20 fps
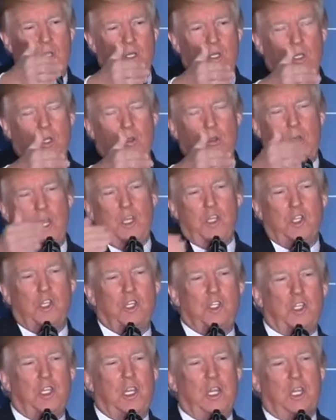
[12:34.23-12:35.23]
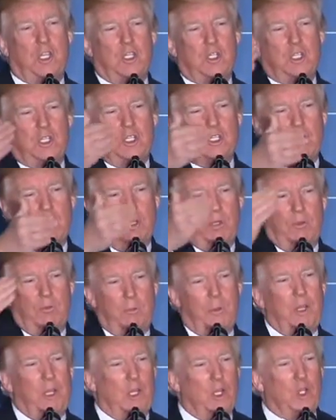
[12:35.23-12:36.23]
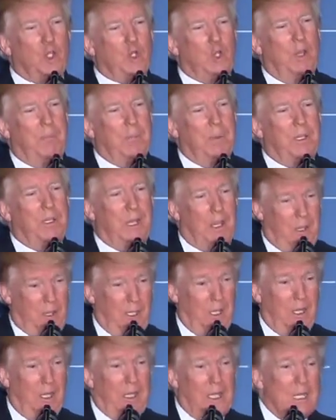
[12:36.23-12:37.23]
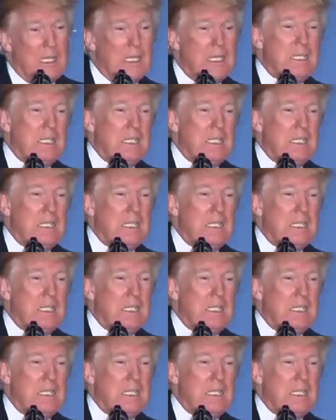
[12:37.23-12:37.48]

Your agency gets pretty good treatment, I think.